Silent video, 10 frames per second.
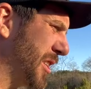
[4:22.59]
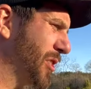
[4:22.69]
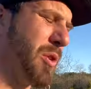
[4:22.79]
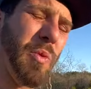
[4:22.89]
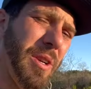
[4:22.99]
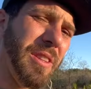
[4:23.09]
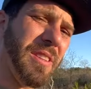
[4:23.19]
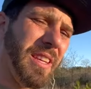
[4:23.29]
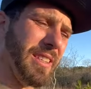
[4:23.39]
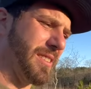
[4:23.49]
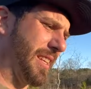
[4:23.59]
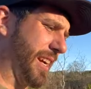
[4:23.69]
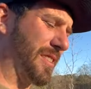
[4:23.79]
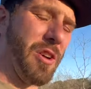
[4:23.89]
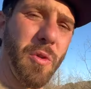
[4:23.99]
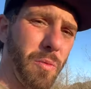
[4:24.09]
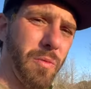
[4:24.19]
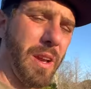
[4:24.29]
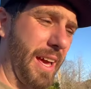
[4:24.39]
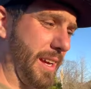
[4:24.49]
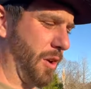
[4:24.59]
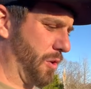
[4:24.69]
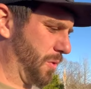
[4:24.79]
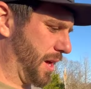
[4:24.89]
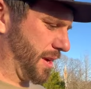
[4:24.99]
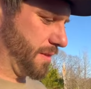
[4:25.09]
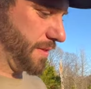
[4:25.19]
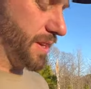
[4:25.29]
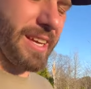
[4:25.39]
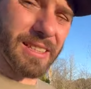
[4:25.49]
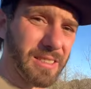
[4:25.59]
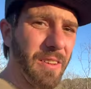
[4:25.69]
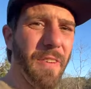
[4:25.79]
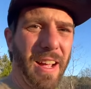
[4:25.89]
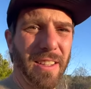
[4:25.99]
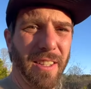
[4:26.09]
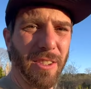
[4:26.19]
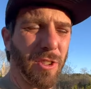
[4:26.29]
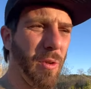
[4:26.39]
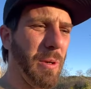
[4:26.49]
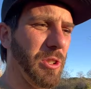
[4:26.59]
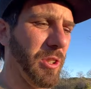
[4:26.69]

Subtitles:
So one of the things that I don't like a whole lot of is the fact that there's so much